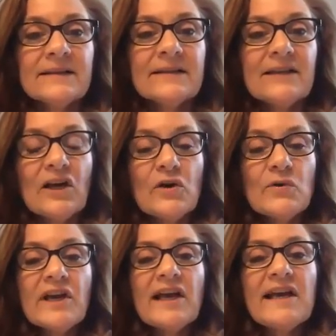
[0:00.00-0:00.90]

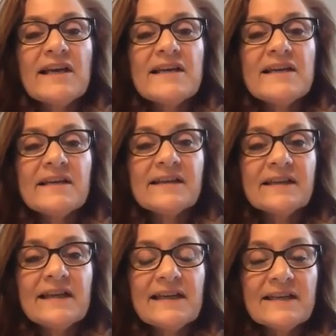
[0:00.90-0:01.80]
Okay,
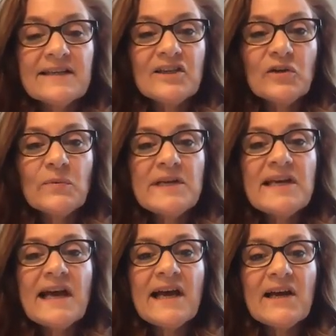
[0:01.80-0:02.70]
and here we
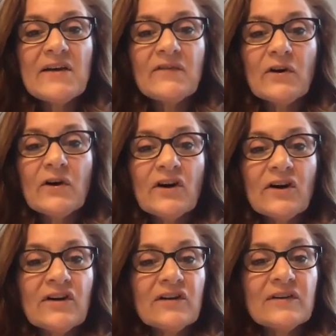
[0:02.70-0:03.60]
have
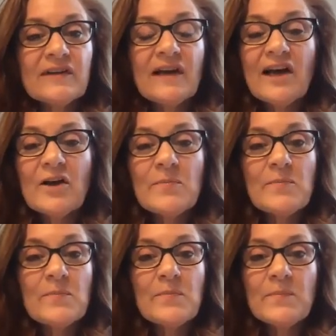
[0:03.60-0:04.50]
our
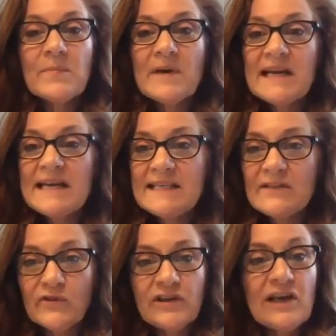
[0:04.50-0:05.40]
8
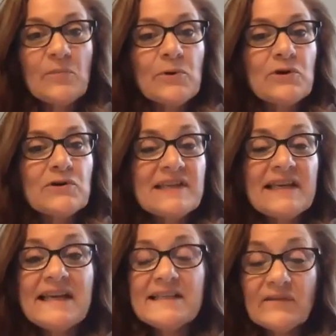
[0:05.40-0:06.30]
different numbers and
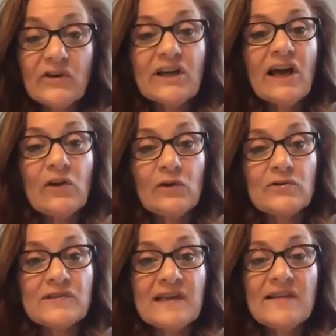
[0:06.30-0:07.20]
8 different
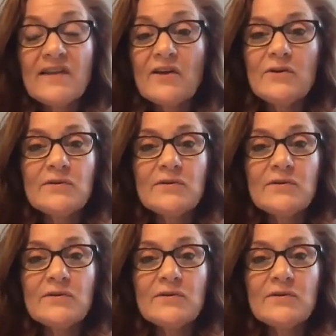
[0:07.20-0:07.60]
colors, and those